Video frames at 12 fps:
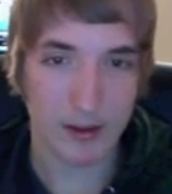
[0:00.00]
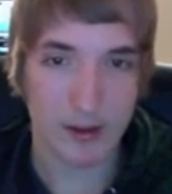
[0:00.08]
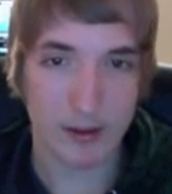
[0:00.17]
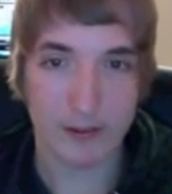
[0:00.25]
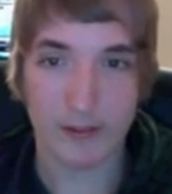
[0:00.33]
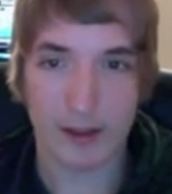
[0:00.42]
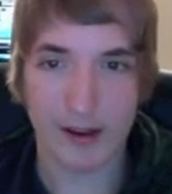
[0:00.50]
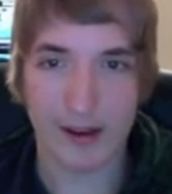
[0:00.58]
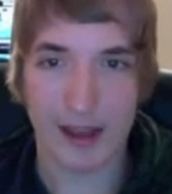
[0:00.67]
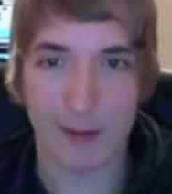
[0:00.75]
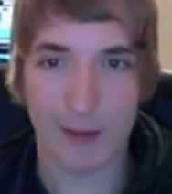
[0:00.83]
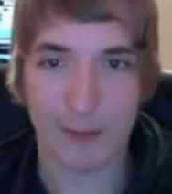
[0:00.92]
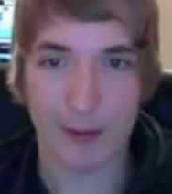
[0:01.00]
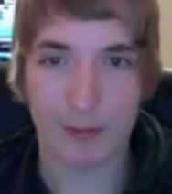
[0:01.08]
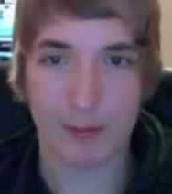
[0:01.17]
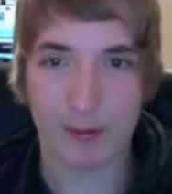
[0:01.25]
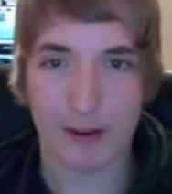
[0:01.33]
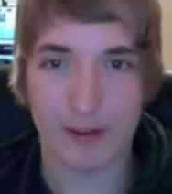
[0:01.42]
This is a kind of countdown to
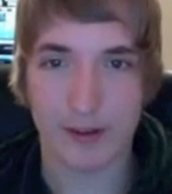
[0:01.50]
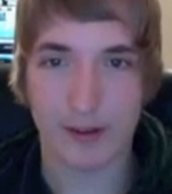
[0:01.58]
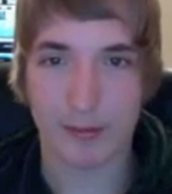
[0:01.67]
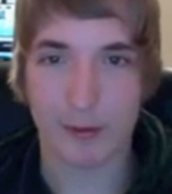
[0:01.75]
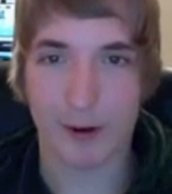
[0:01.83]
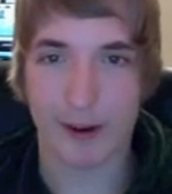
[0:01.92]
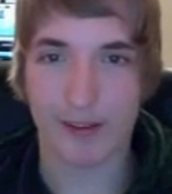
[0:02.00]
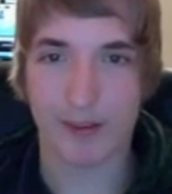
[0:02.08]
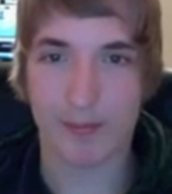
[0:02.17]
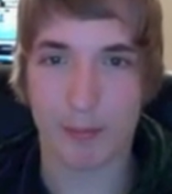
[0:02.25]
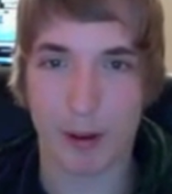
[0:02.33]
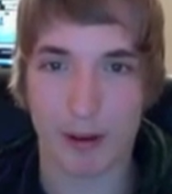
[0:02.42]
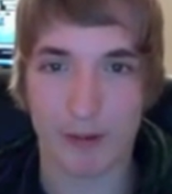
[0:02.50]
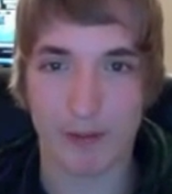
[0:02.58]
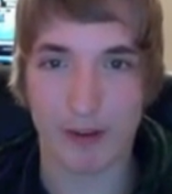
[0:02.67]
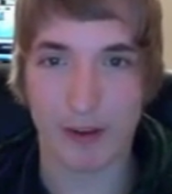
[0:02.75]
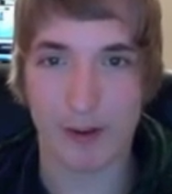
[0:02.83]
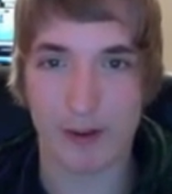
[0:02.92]
Brighton. I'm trying to put out a
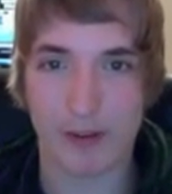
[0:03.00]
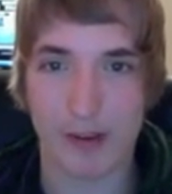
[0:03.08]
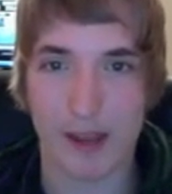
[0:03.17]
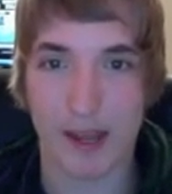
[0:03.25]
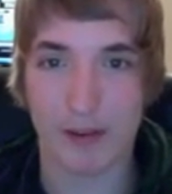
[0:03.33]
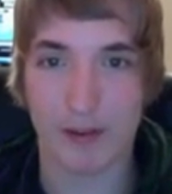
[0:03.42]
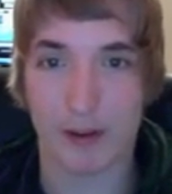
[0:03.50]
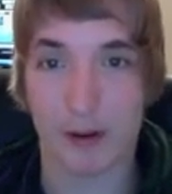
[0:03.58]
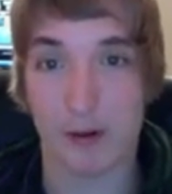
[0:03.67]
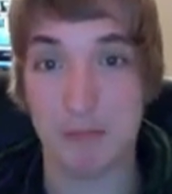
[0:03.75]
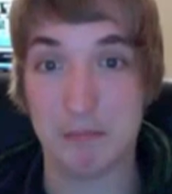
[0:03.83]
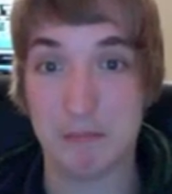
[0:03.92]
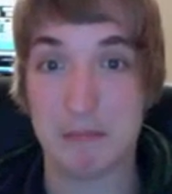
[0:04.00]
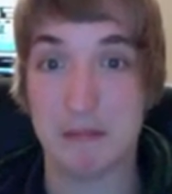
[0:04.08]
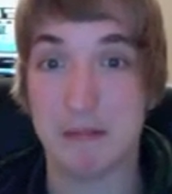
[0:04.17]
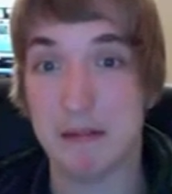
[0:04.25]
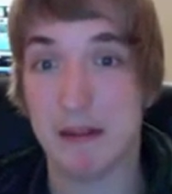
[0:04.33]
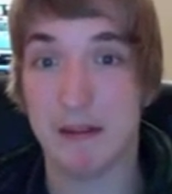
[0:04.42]
video every day, so
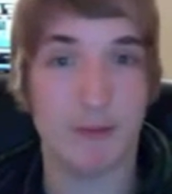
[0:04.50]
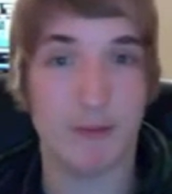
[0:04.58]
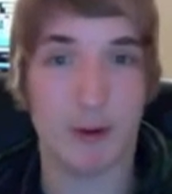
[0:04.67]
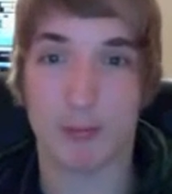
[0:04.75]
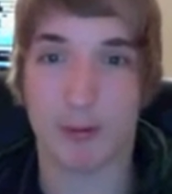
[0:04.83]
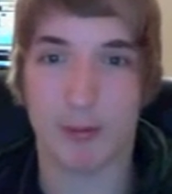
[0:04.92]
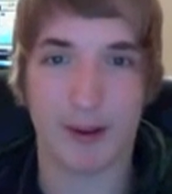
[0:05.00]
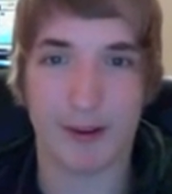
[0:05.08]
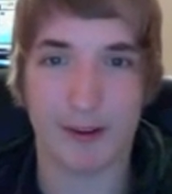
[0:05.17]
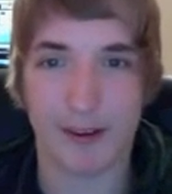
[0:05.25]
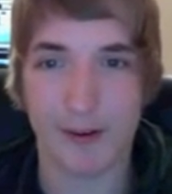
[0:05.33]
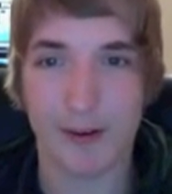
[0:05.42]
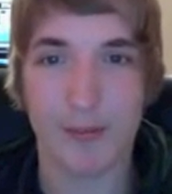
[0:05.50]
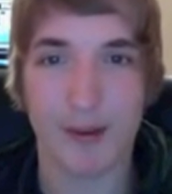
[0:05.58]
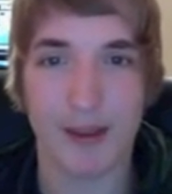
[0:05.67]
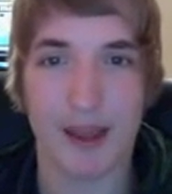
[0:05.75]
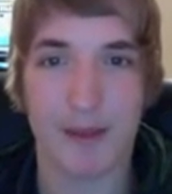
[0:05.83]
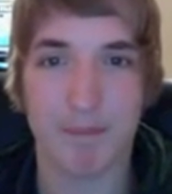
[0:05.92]
probably not going to do it,
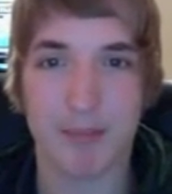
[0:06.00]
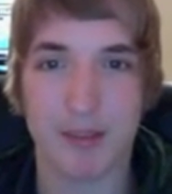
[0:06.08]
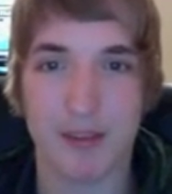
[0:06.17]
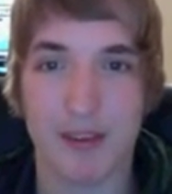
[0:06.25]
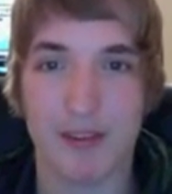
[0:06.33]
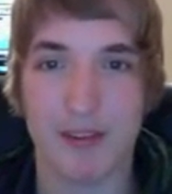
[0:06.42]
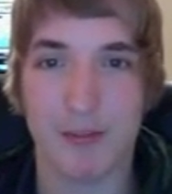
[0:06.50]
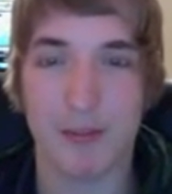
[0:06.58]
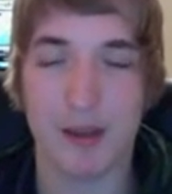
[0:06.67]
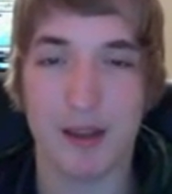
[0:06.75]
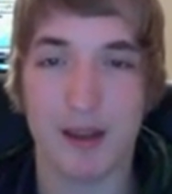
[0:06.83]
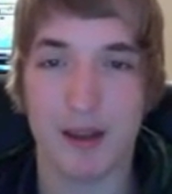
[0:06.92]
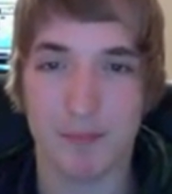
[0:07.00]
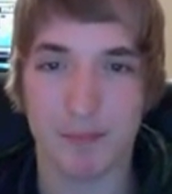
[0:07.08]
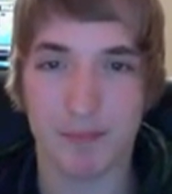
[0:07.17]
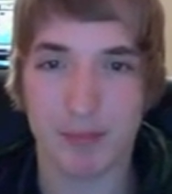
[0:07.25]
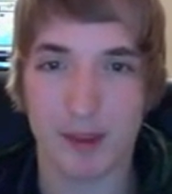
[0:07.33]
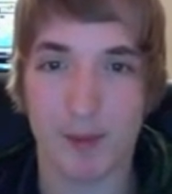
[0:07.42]
but yeah, this has been
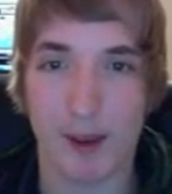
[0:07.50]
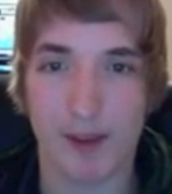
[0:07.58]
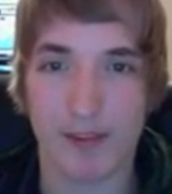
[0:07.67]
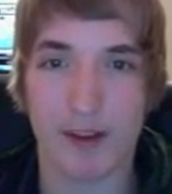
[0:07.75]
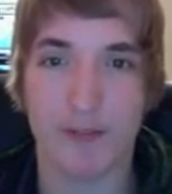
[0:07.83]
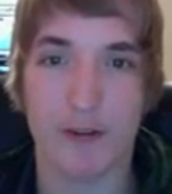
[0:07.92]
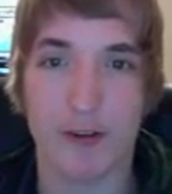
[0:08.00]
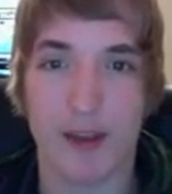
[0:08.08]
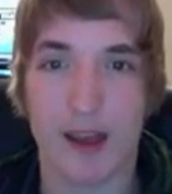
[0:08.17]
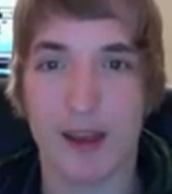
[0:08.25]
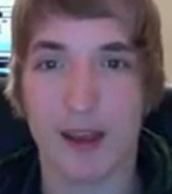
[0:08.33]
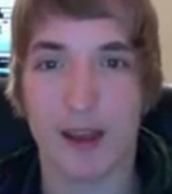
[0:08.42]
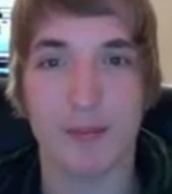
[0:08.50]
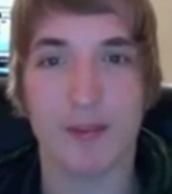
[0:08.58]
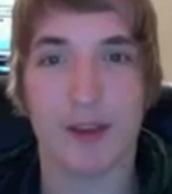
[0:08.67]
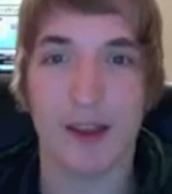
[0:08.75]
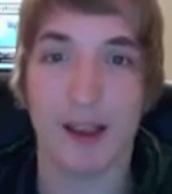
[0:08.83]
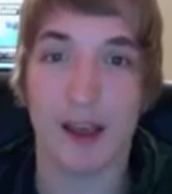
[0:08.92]
the Mighty Self On, and I'm
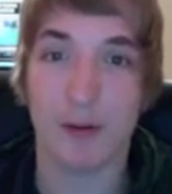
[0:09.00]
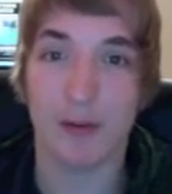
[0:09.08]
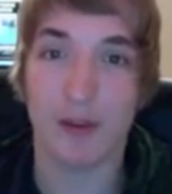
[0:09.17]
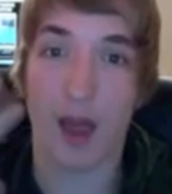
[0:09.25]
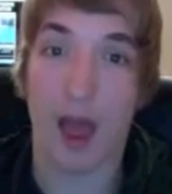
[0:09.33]
signing out.